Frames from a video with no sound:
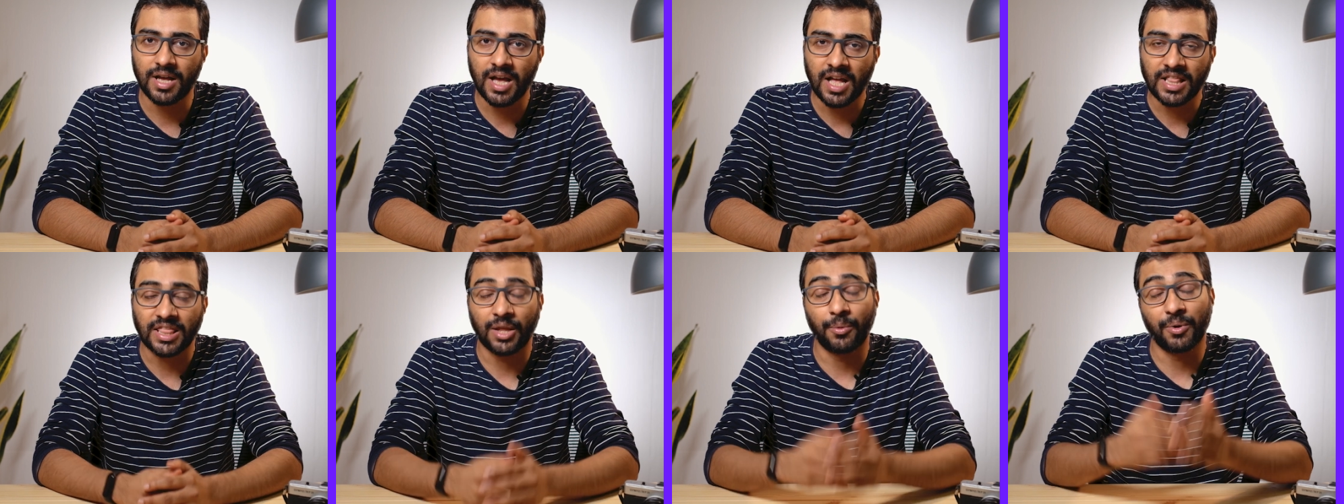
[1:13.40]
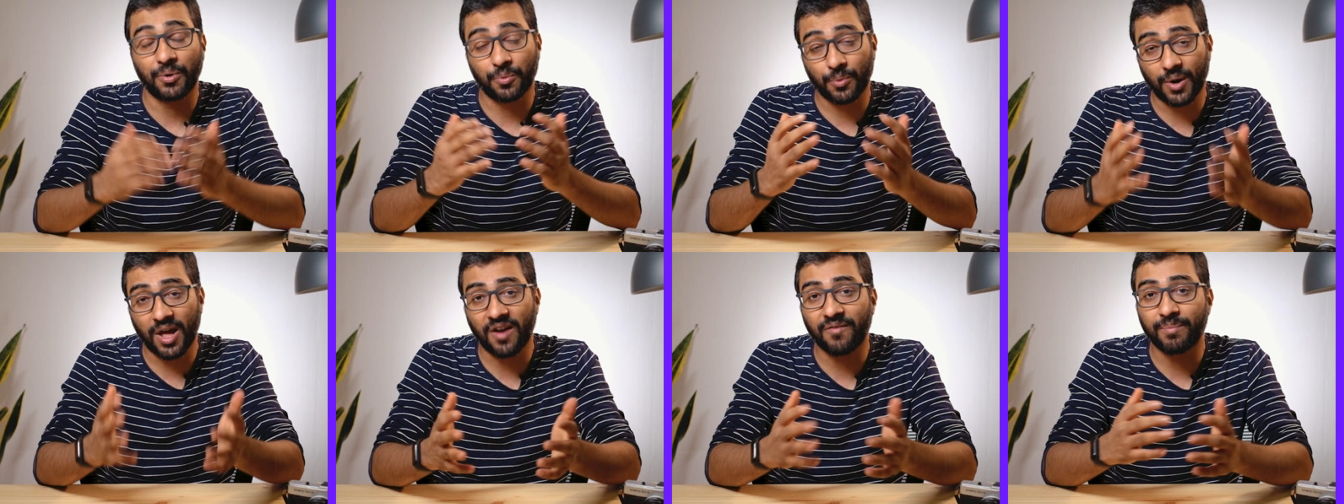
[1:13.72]
Now it
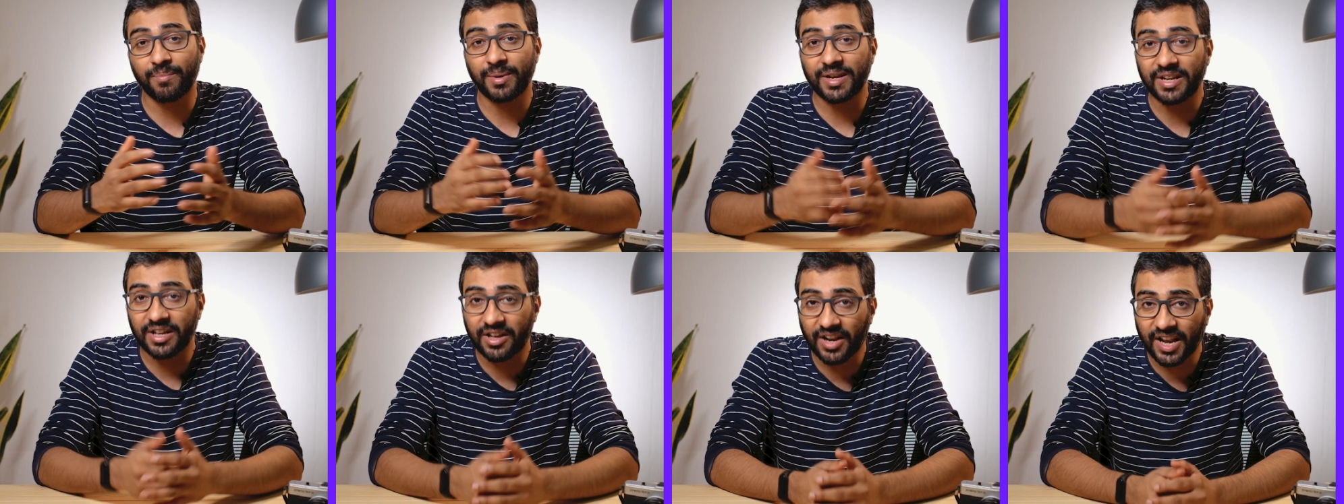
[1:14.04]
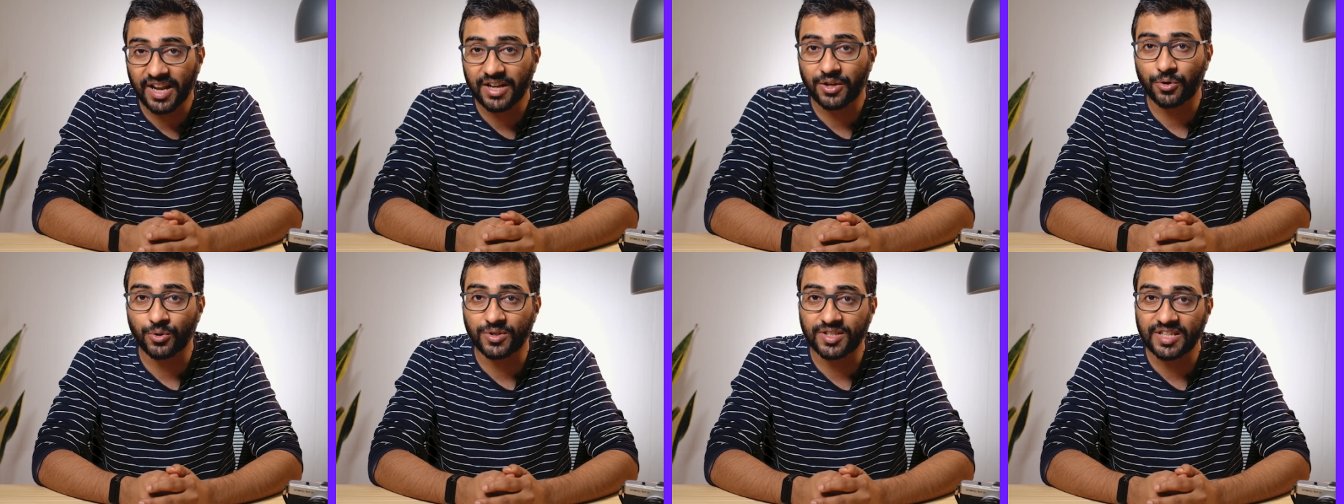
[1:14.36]
would have been
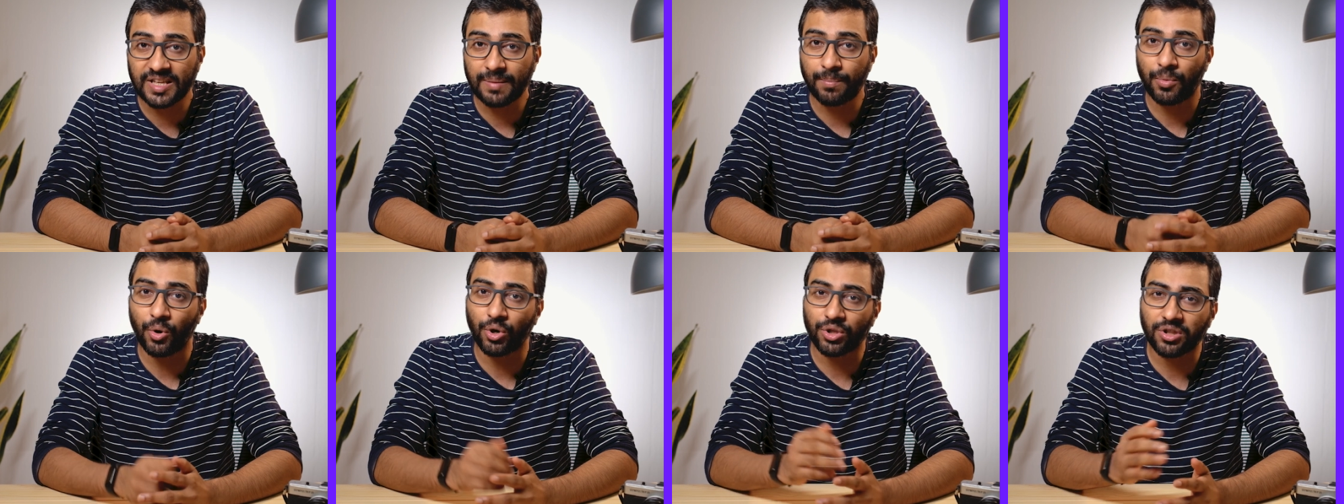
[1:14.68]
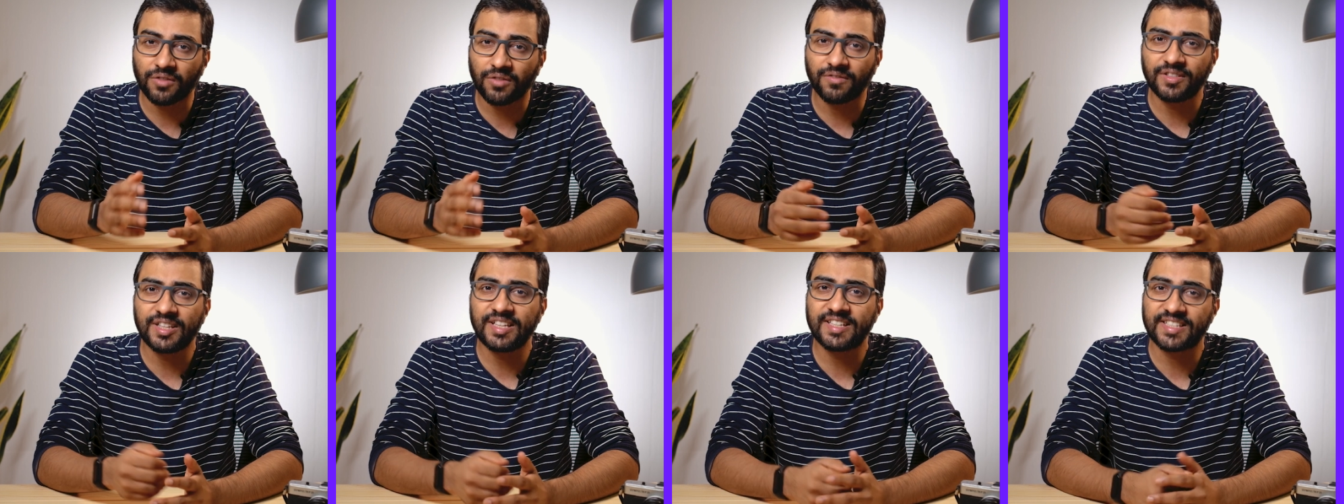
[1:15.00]
great to see both
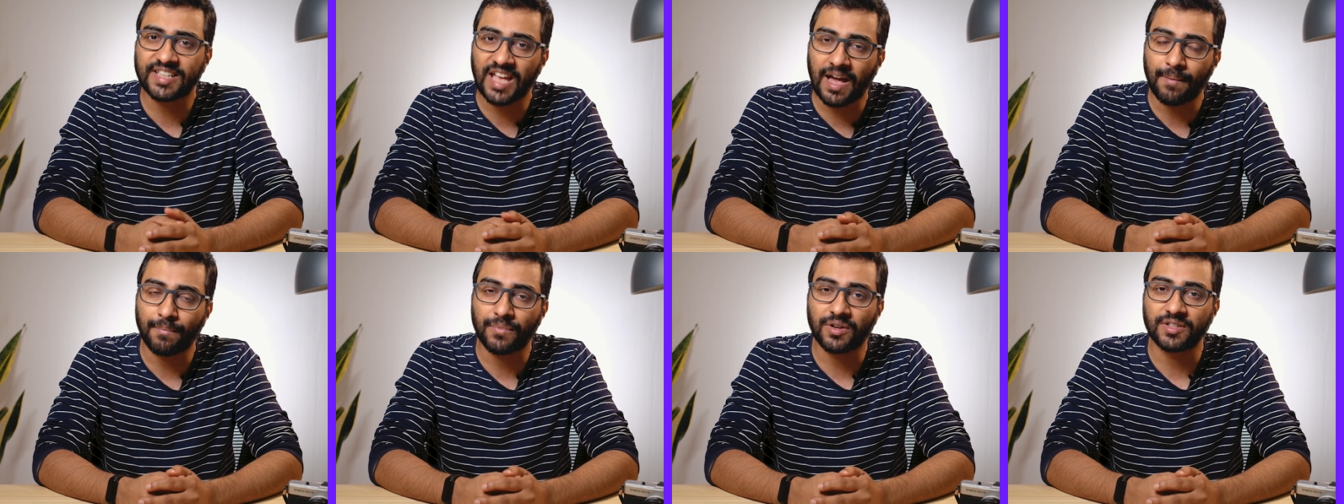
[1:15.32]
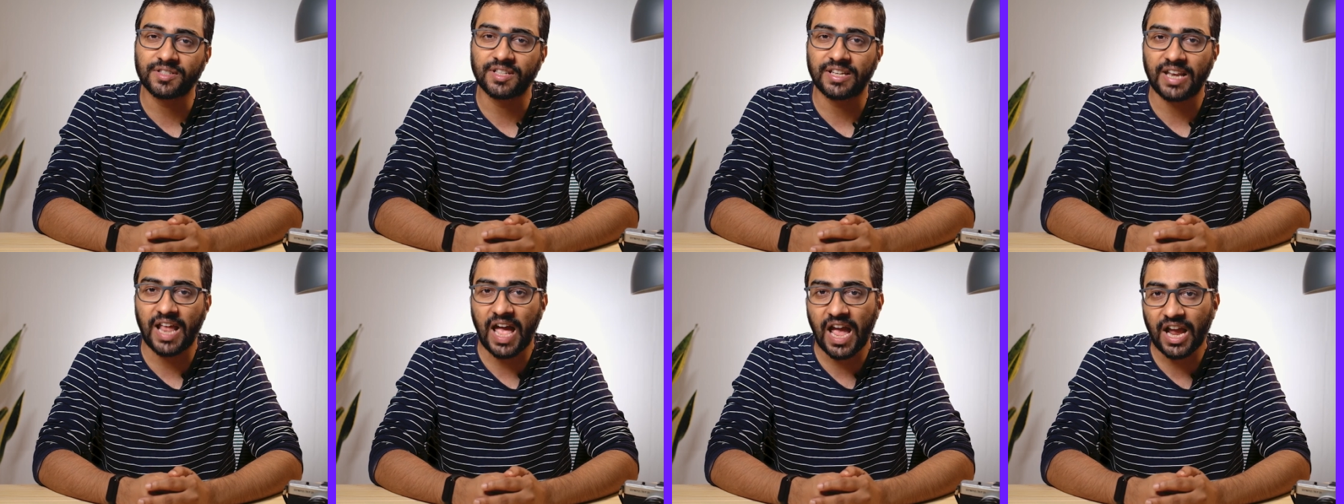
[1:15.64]
of these cameras
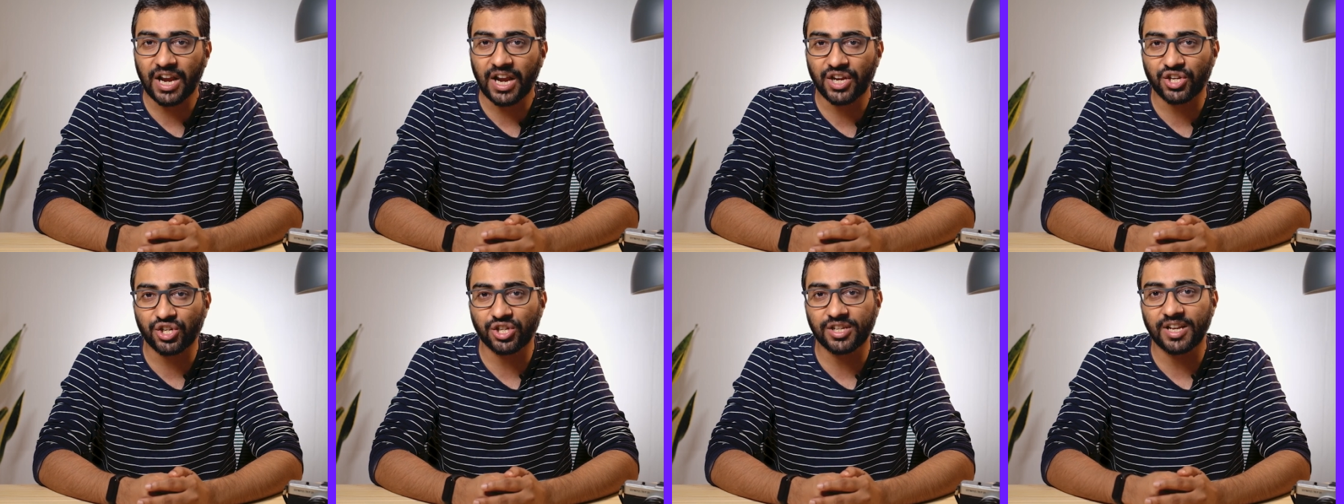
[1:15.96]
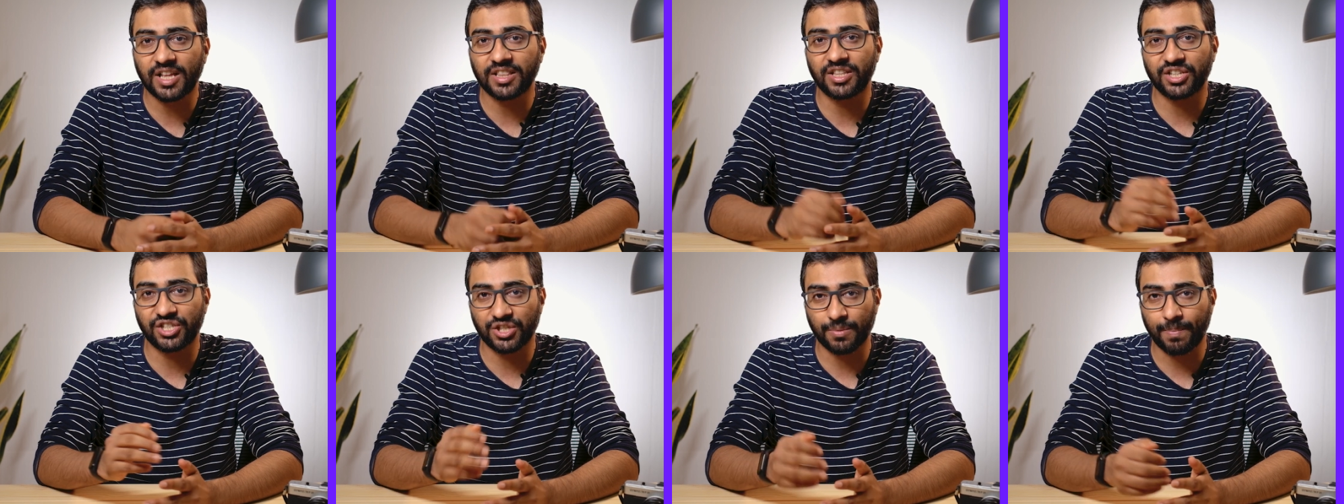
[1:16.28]
in action at
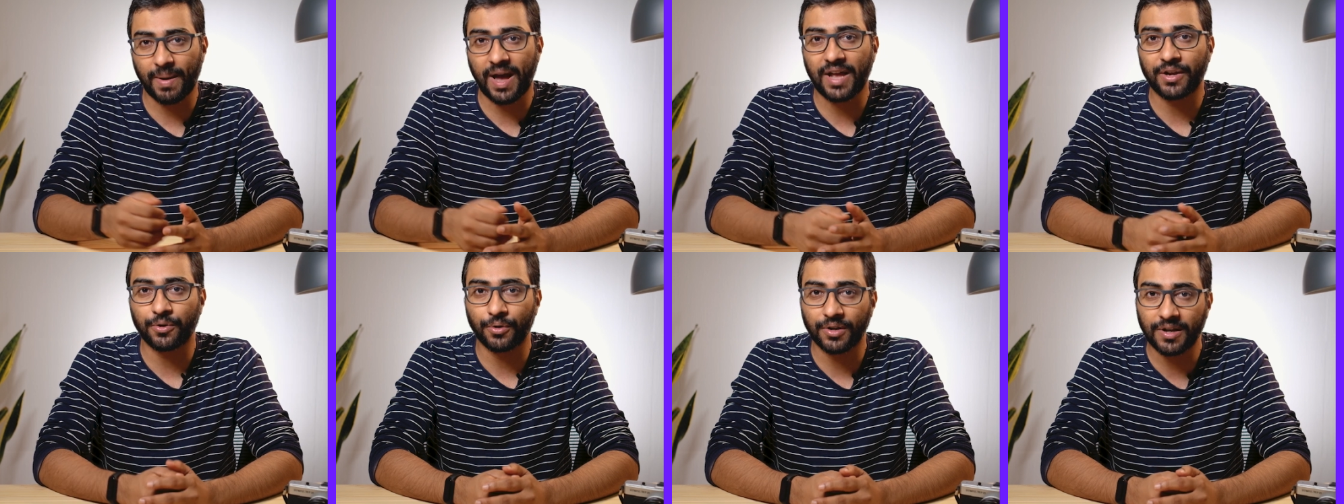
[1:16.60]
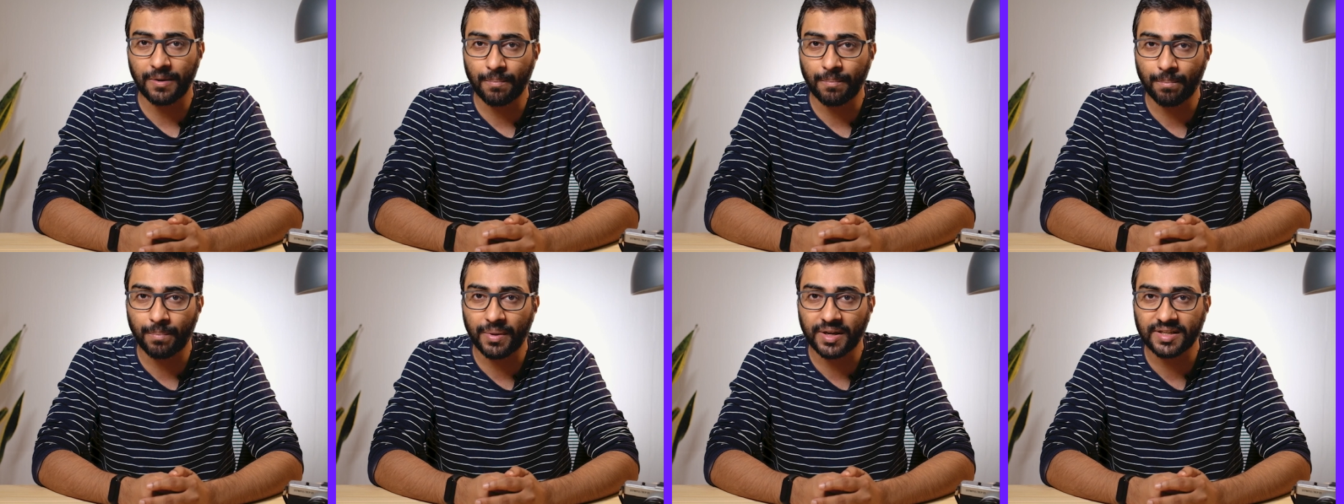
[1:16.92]
the Japan
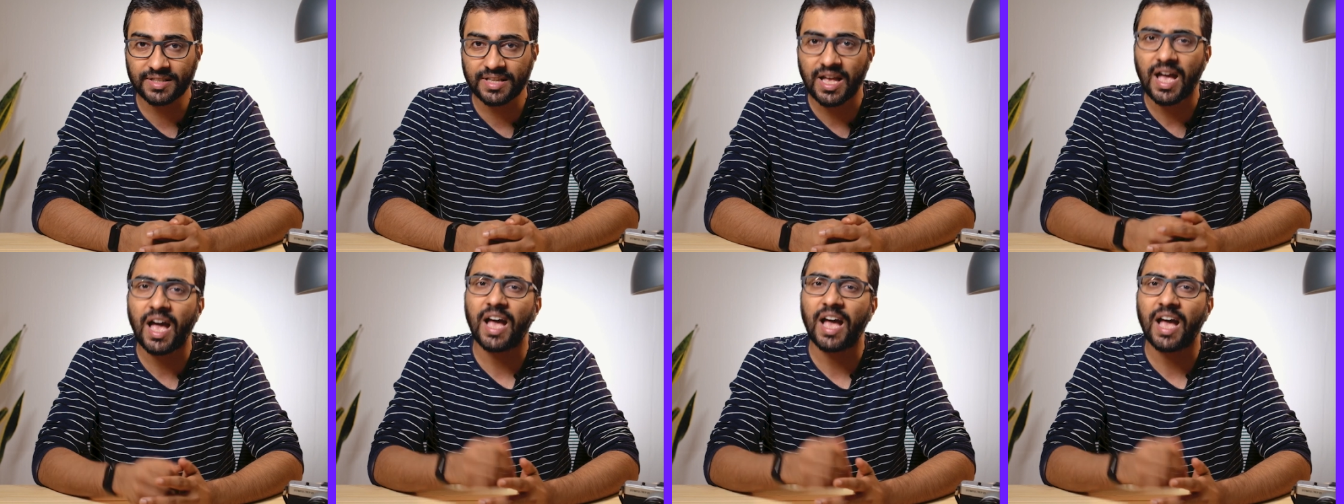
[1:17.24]
Olympics